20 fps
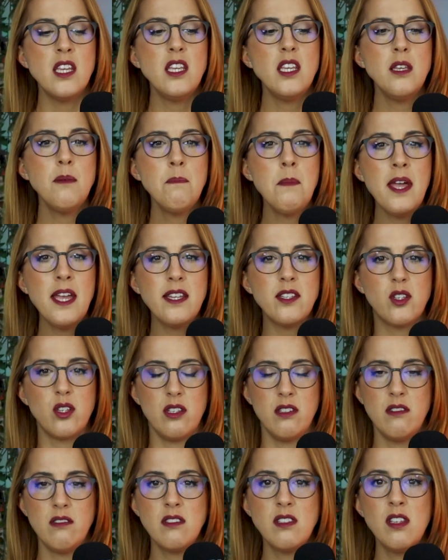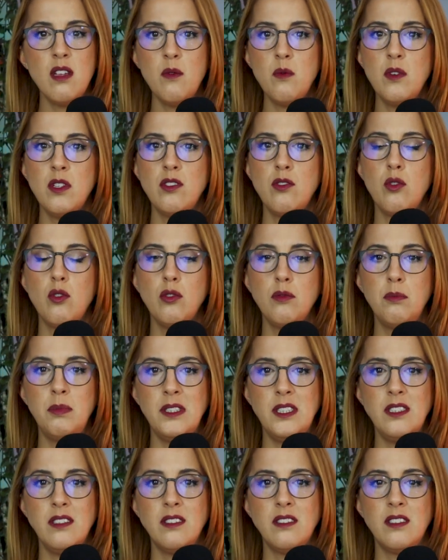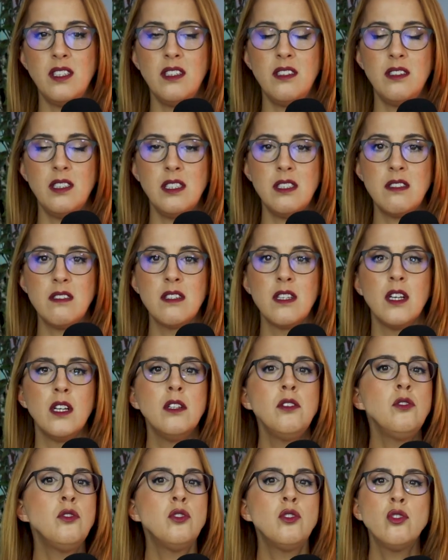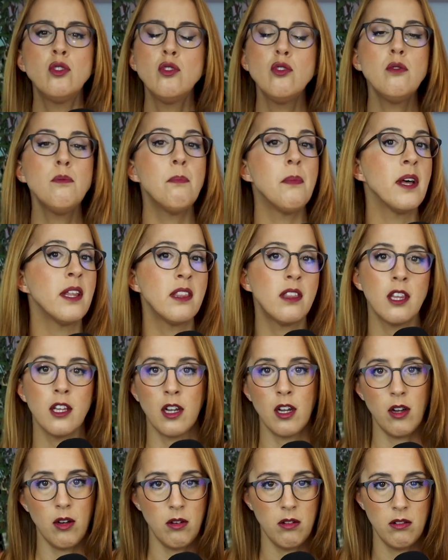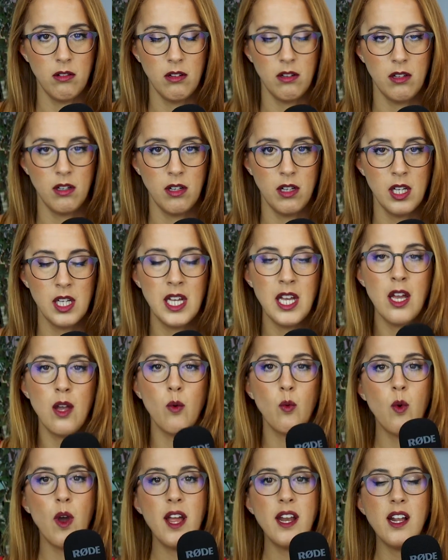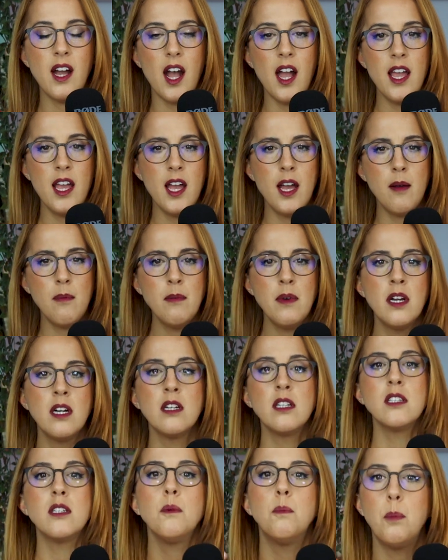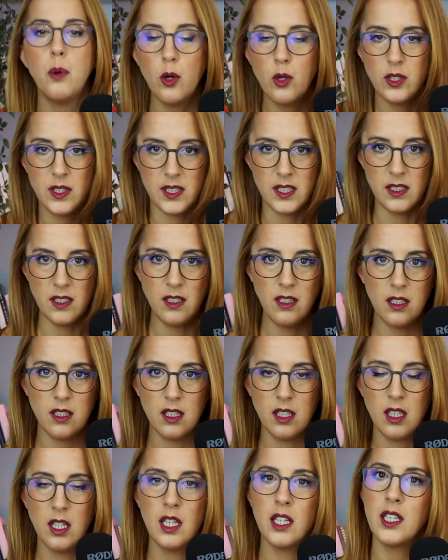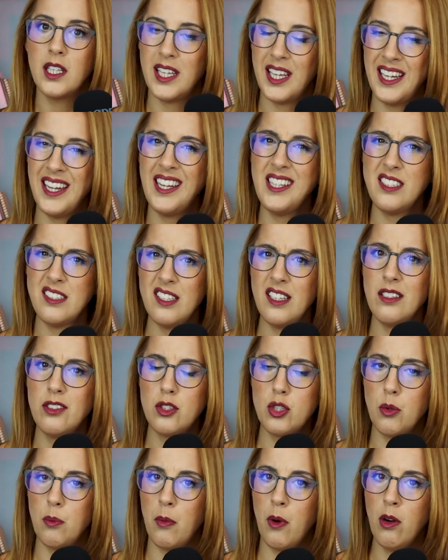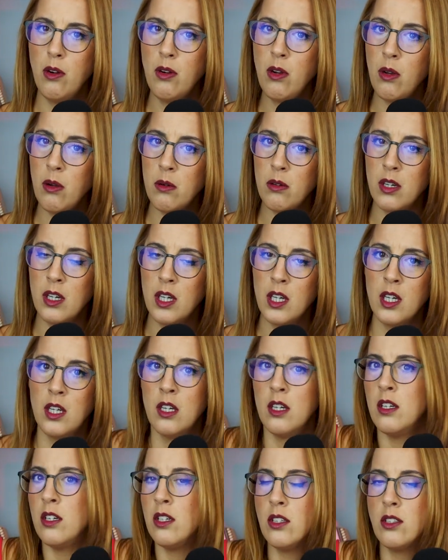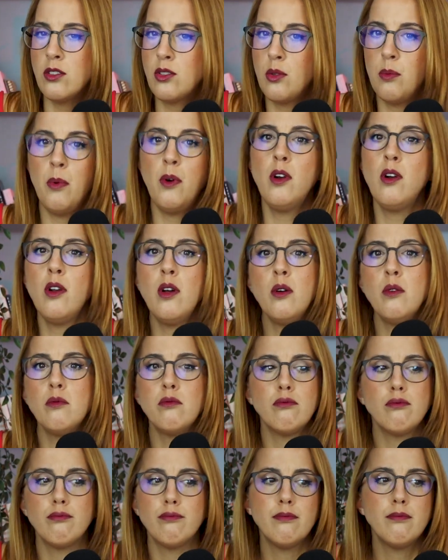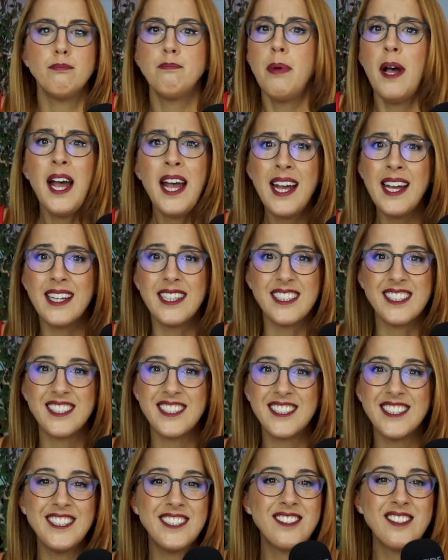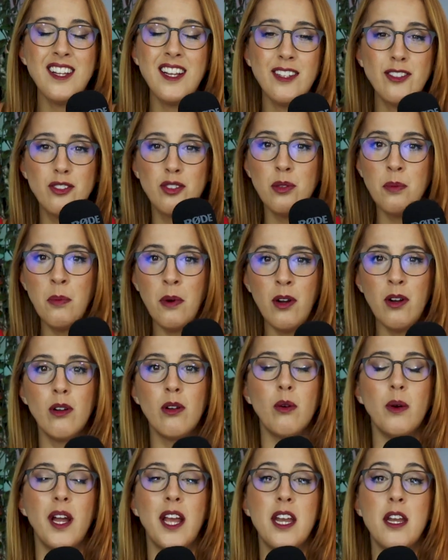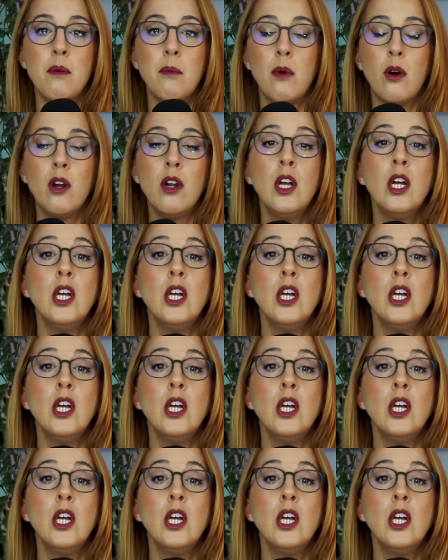Imagine someone told me this sentence 2 months ago when I am reporting. Can I say tomorrow? Tomorrow past. It's not tomorrow anymore.